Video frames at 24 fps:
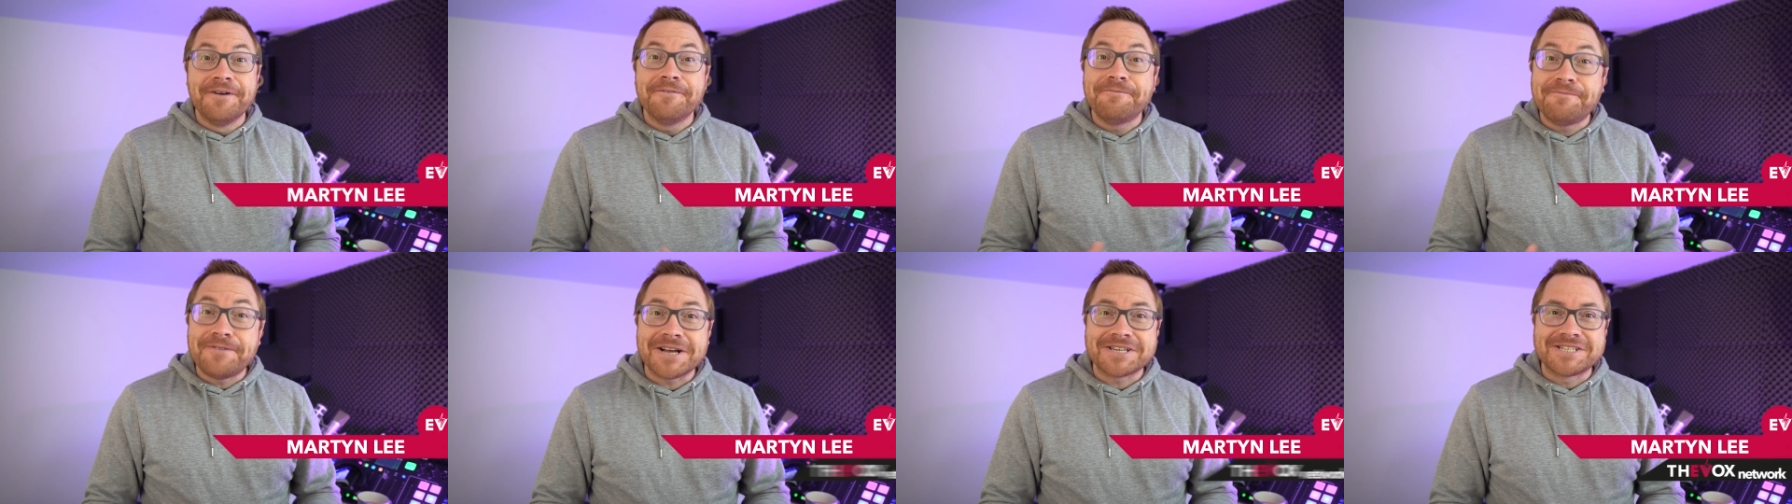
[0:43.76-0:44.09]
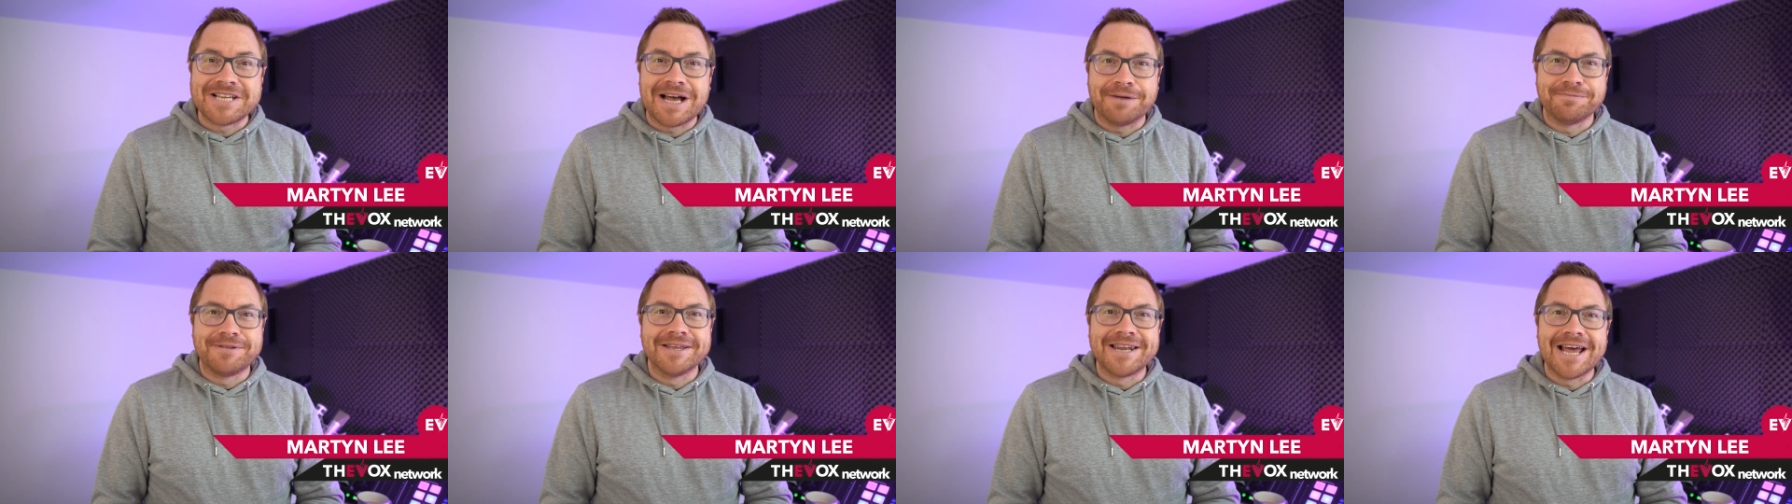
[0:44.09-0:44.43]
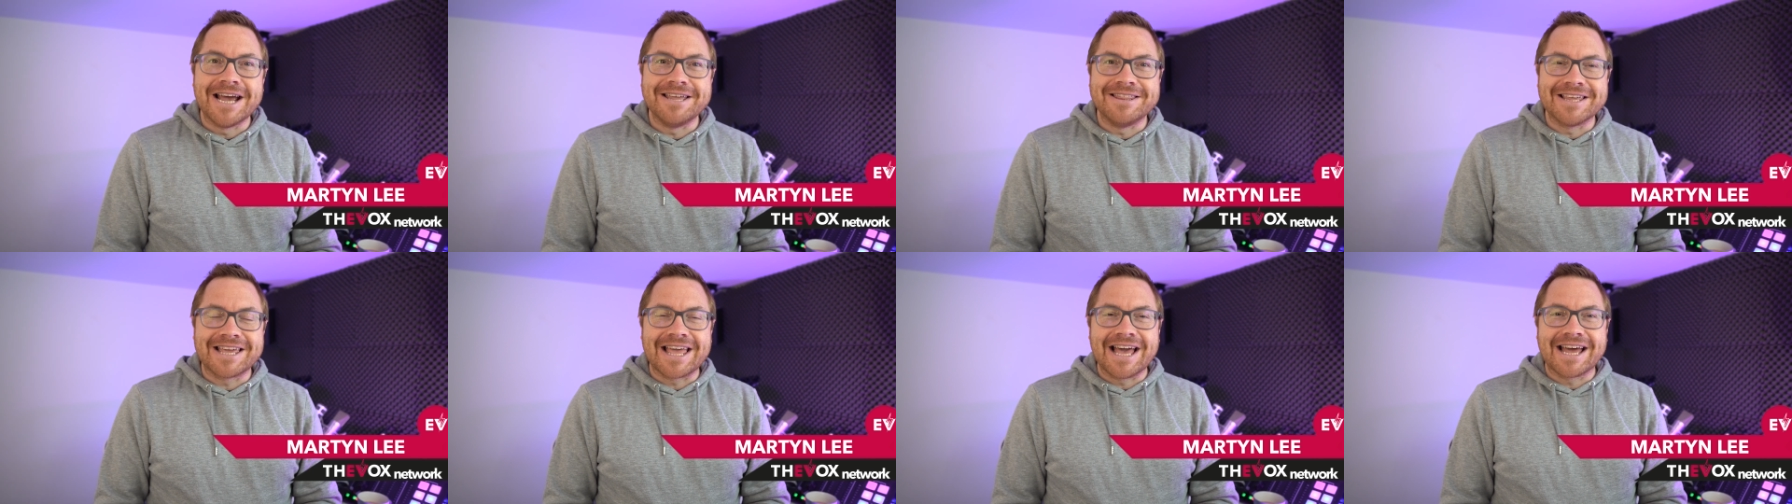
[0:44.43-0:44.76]
First up
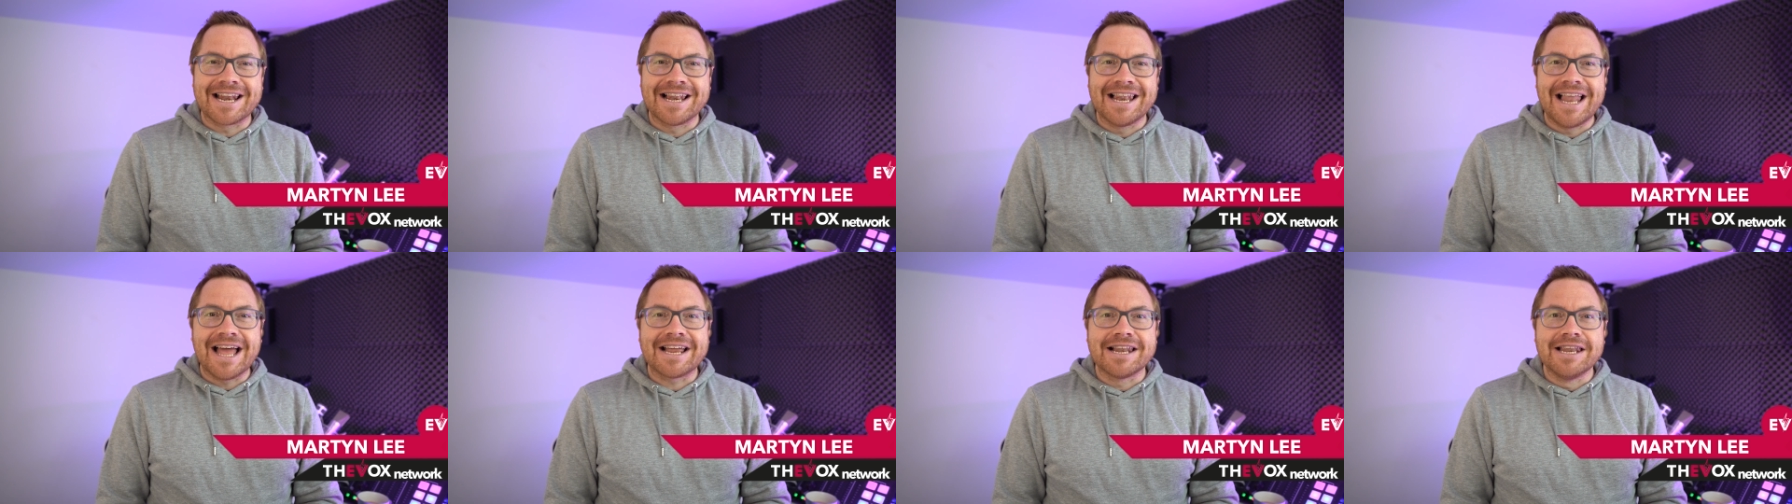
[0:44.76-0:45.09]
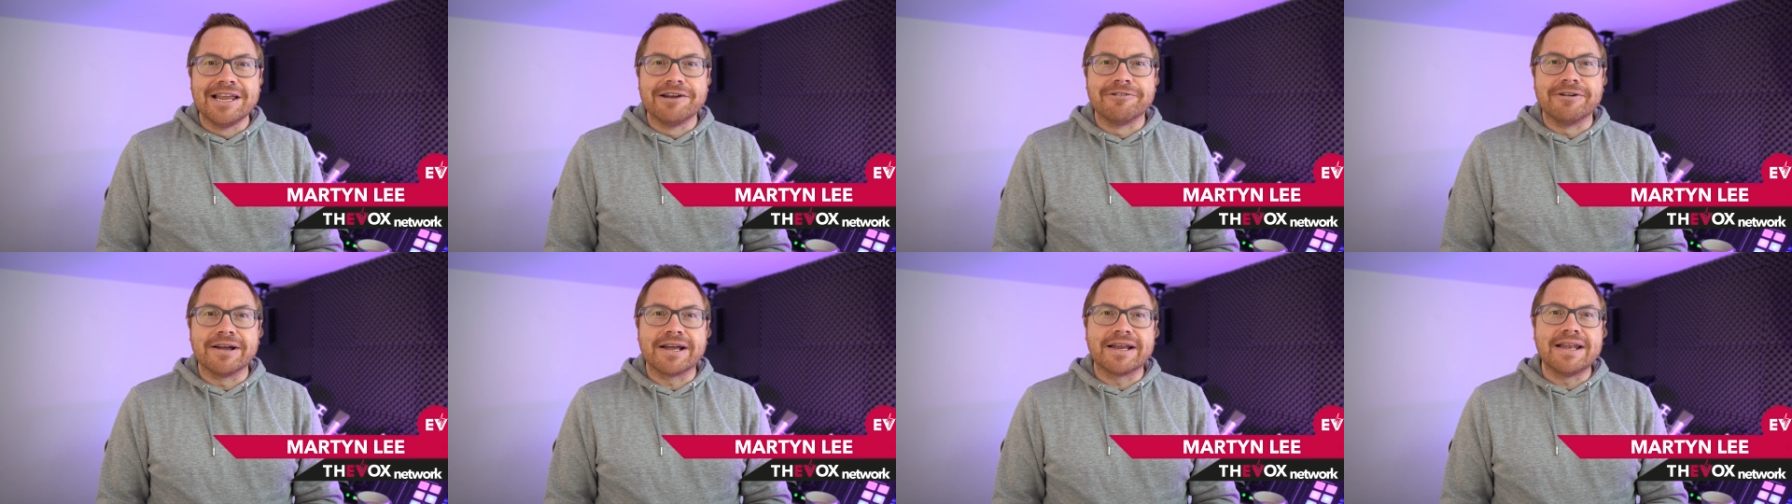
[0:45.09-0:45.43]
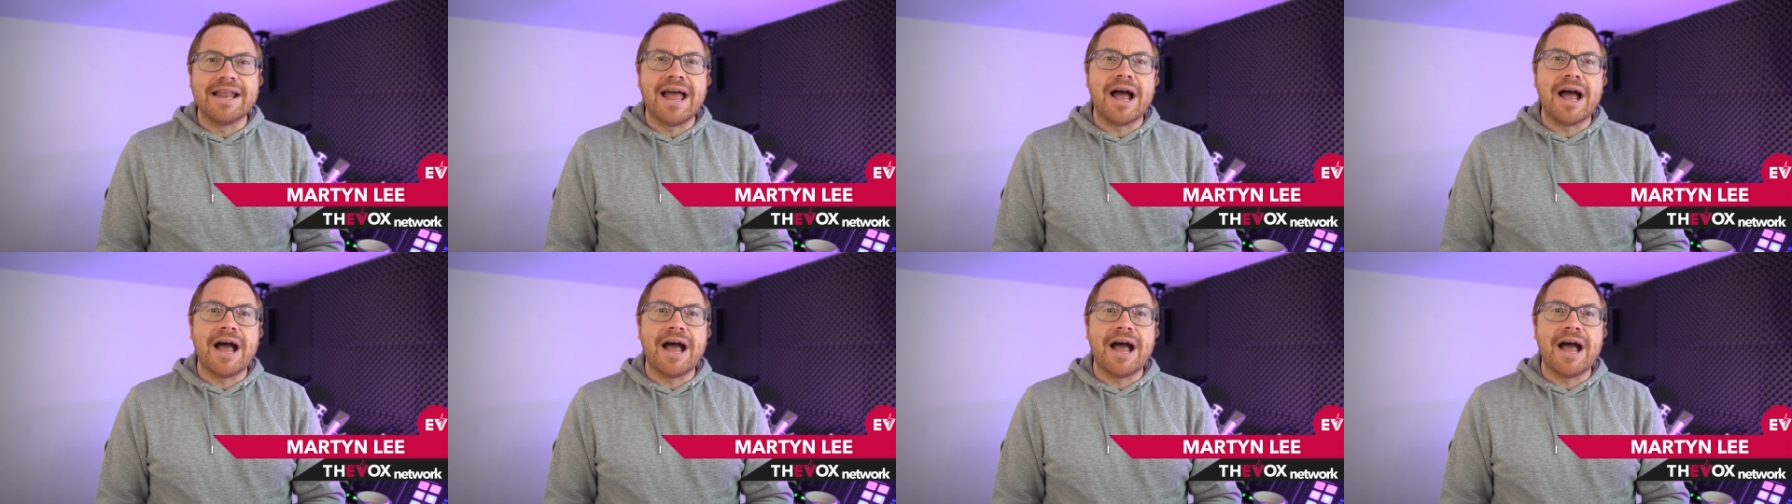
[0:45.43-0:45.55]
today, the Cadillac Lyriq.